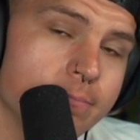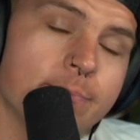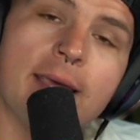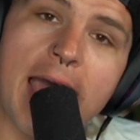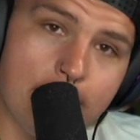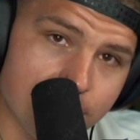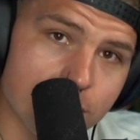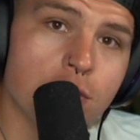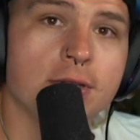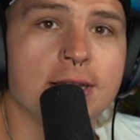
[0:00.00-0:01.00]

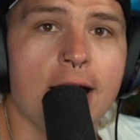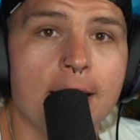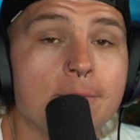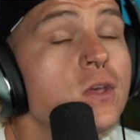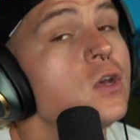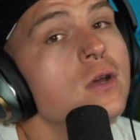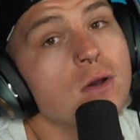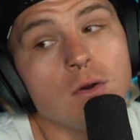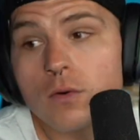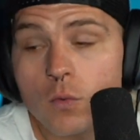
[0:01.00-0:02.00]
Absolutely not.
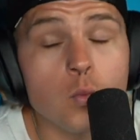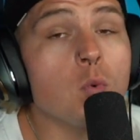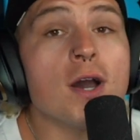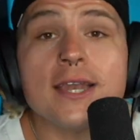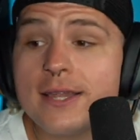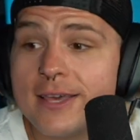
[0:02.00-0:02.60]
Would,